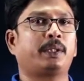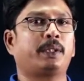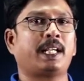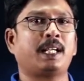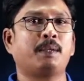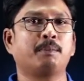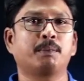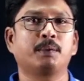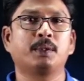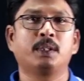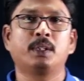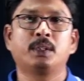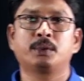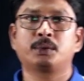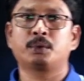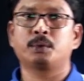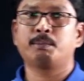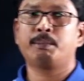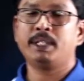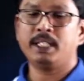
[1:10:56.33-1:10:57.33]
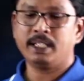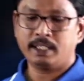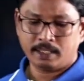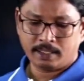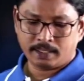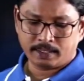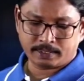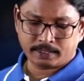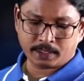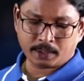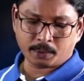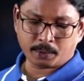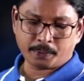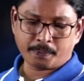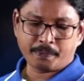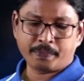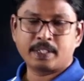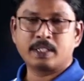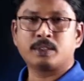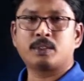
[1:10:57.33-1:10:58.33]
to time should be 0,
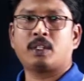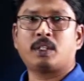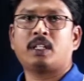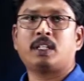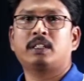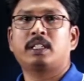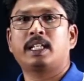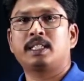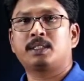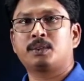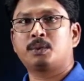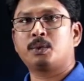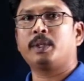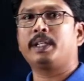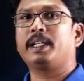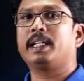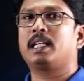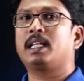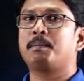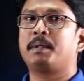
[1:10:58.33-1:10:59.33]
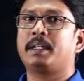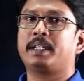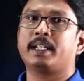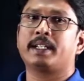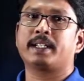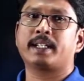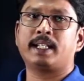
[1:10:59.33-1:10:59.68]
so that there is no increment in